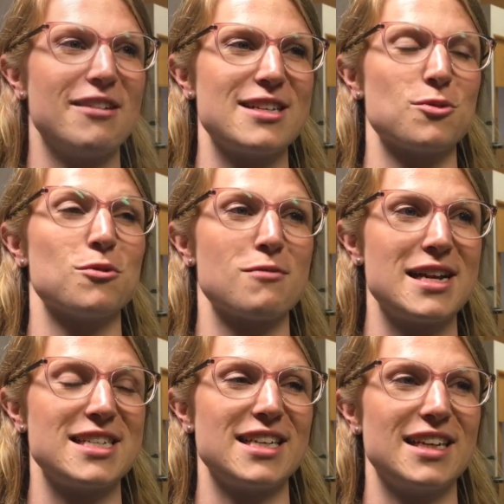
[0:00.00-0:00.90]
is
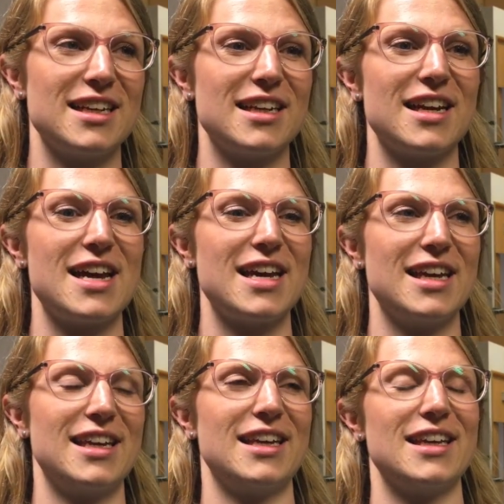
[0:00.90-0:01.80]
already
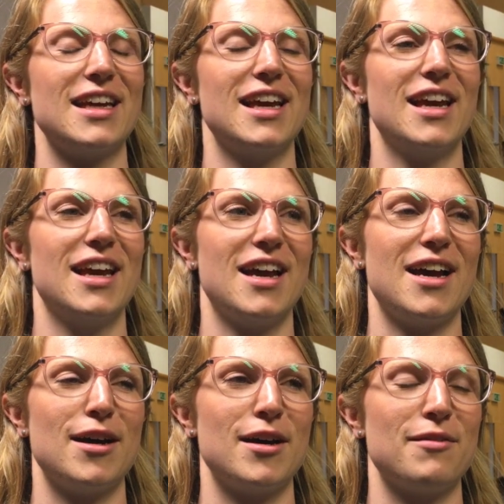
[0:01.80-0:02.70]
a
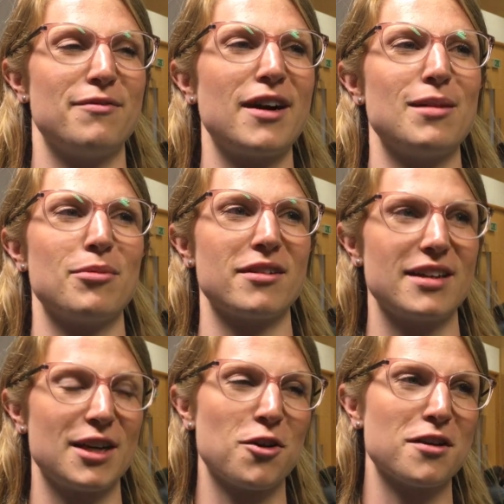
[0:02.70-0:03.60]
uh,
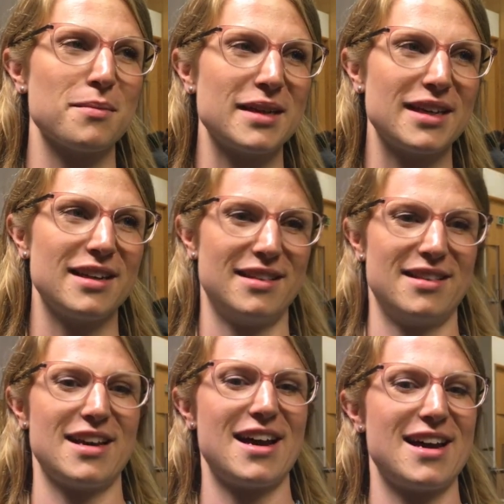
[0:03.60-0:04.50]
vibrant economy
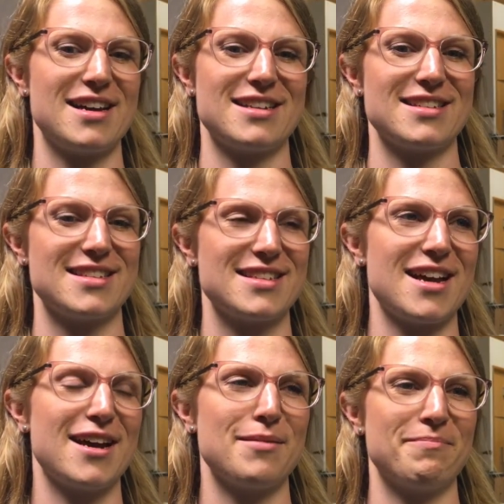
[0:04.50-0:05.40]
that has
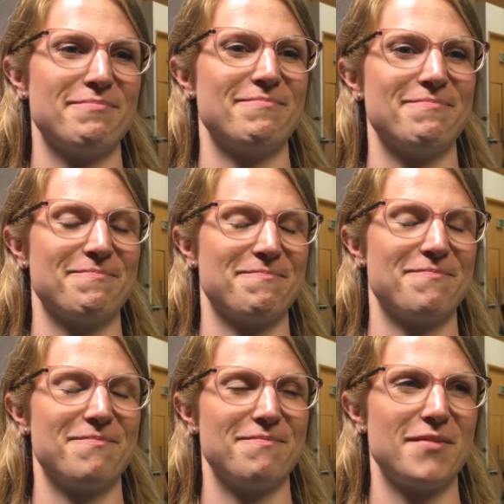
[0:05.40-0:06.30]
um,
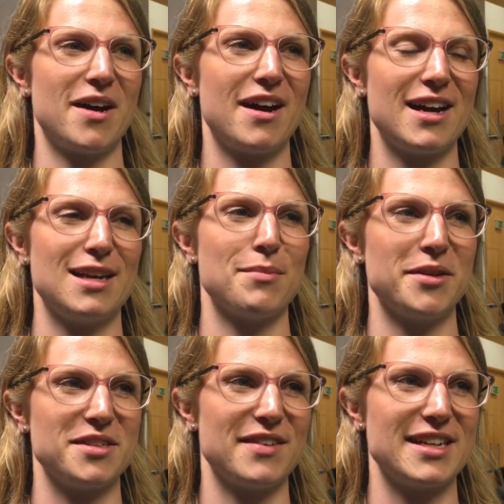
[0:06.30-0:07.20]
highly
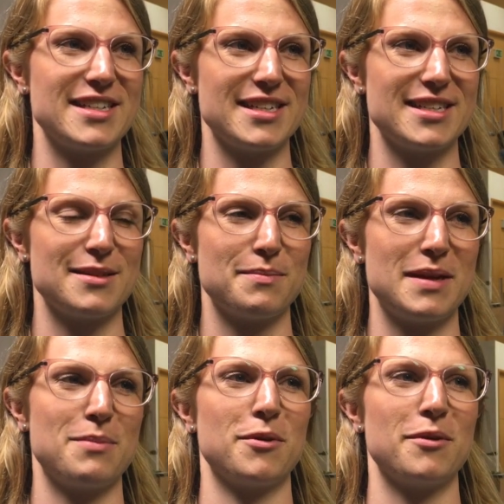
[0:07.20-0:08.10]
motivated
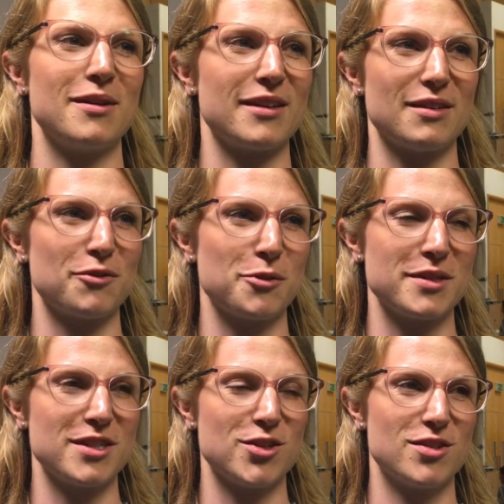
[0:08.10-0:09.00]
people who are looking
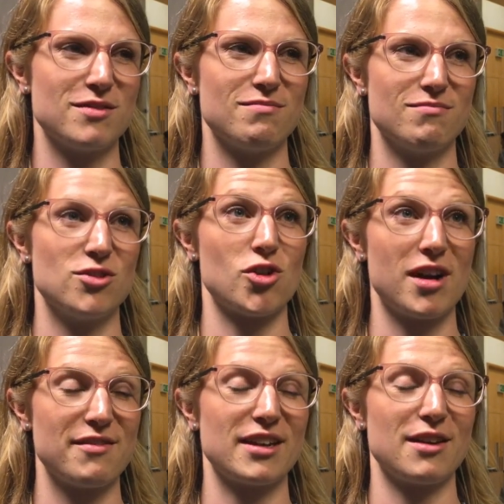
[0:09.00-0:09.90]
forward to
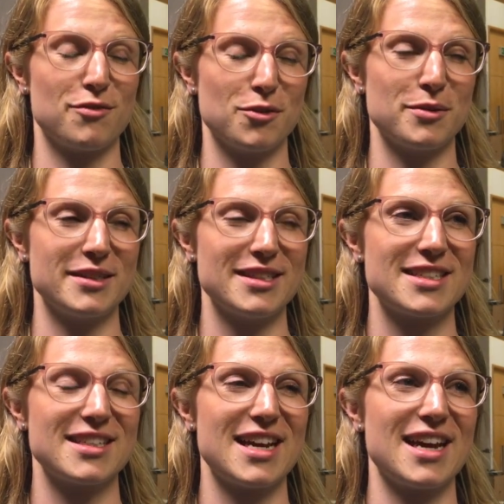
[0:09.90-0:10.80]
driving it forward
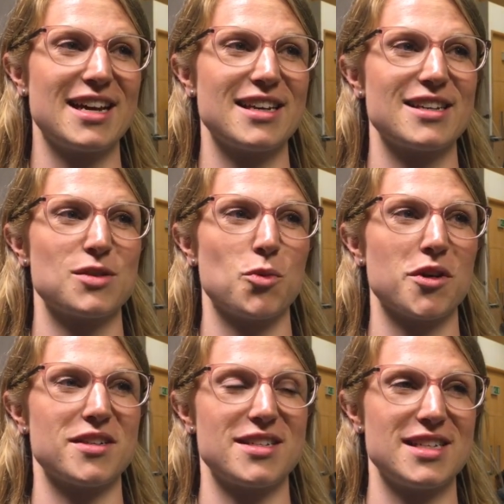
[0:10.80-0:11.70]
and
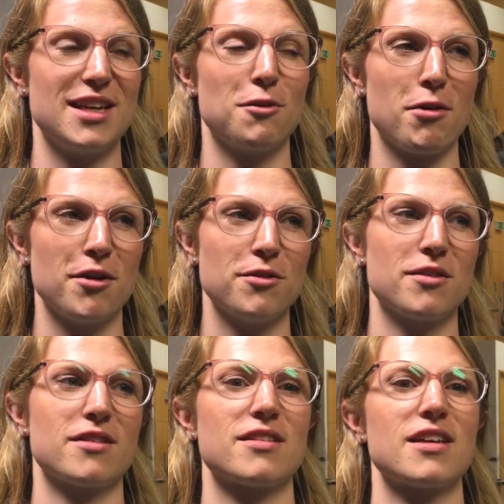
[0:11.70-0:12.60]
want to see
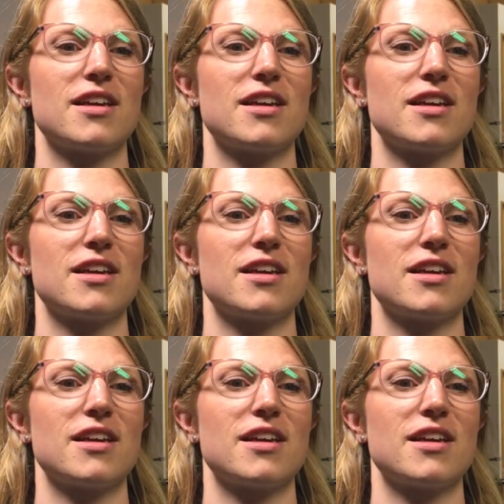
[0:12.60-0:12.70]
growth.